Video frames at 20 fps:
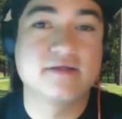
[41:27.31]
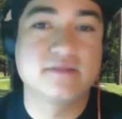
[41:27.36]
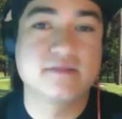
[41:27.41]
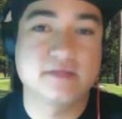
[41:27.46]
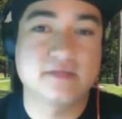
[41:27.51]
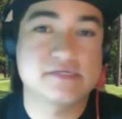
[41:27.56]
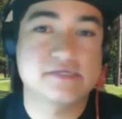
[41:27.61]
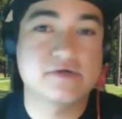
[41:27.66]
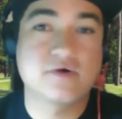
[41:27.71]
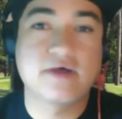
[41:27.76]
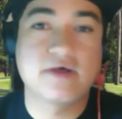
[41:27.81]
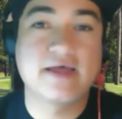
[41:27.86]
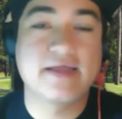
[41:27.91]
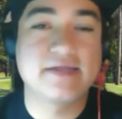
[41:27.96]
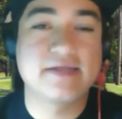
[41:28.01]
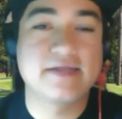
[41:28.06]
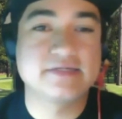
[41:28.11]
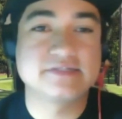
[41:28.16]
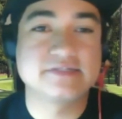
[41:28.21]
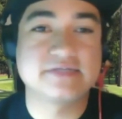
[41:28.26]
Let's go ahead
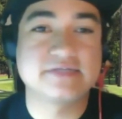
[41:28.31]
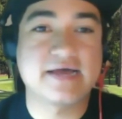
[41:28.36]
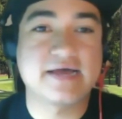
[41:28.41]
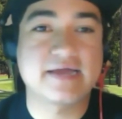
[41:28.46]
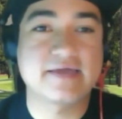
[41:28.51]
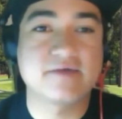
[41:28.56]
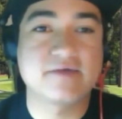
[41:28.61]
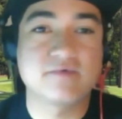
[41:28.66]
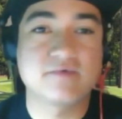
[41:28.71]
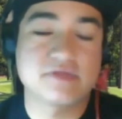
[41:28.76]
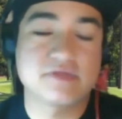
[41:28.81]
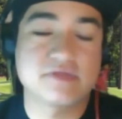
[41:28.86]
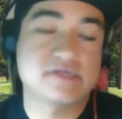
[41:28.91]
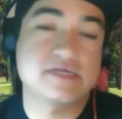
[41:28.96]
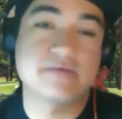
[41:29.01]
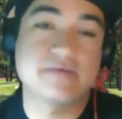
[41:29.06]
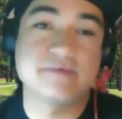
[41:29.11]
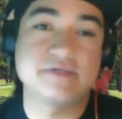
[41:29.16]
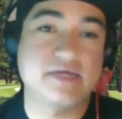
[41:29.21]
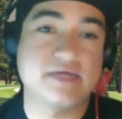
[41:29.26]
and attack it with the
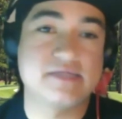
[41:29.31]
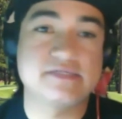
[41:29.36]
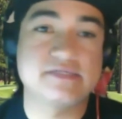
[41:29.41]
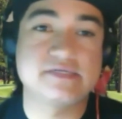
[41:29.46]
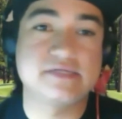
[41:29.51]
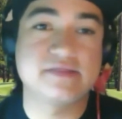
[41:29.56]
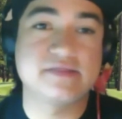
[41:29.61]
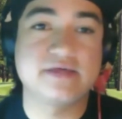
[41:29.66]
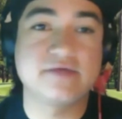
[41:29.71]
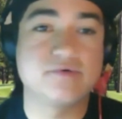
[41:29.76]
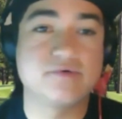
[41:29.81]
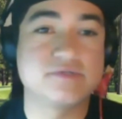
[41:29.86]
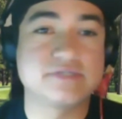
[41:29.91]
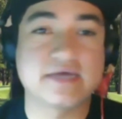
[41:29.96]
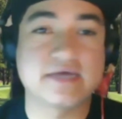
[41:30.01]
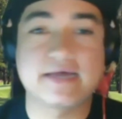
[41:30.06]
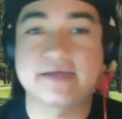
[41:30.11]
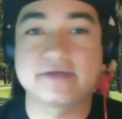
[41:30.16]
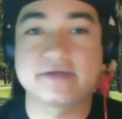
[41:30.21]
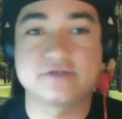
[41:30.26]
same intensity that you
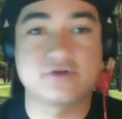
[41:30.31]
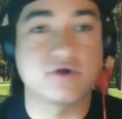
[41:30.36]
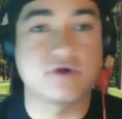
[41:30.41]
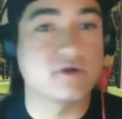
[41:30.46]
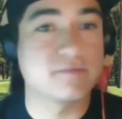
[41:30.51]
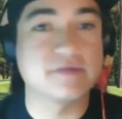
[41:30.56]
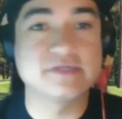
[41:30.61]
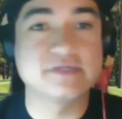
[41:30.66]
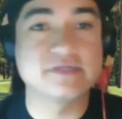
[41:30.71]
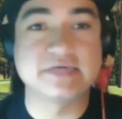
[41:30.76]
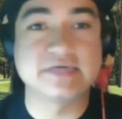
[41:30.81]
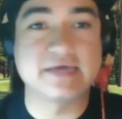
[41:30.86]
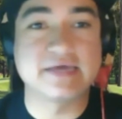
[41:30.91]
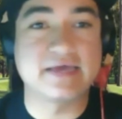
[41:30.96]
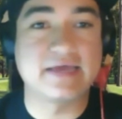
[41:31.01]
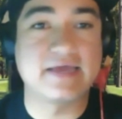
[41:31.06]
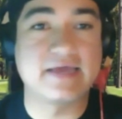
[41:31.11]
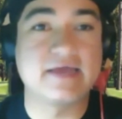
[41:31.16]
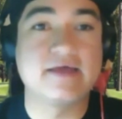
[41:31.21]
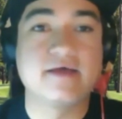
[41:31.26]
attack a tournament
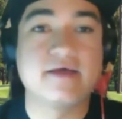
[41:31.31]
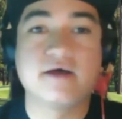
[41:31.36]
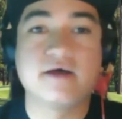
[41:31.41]
day,